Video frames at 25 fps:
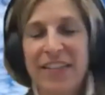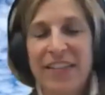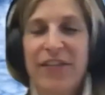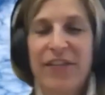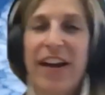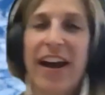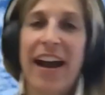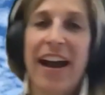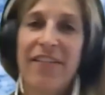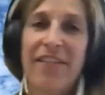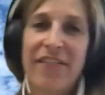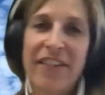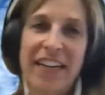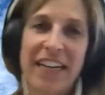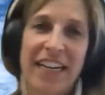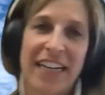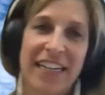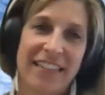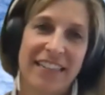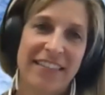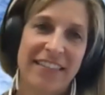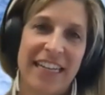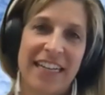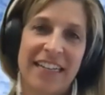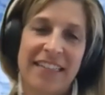Thanks for having
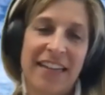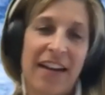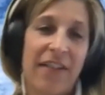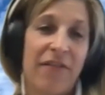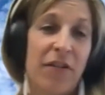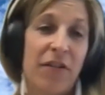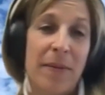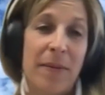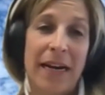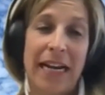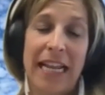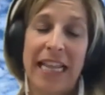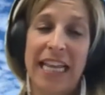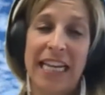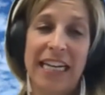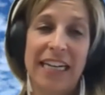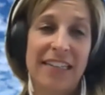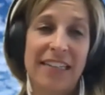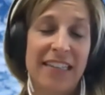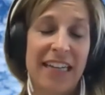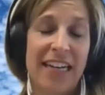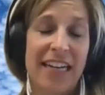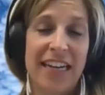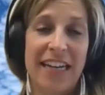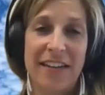us. Thanks everybody that
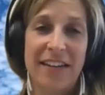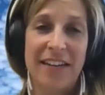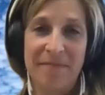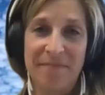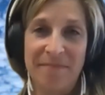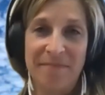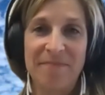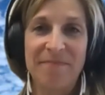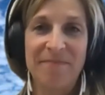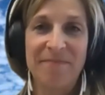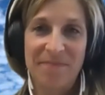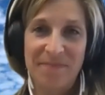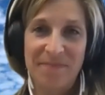attended.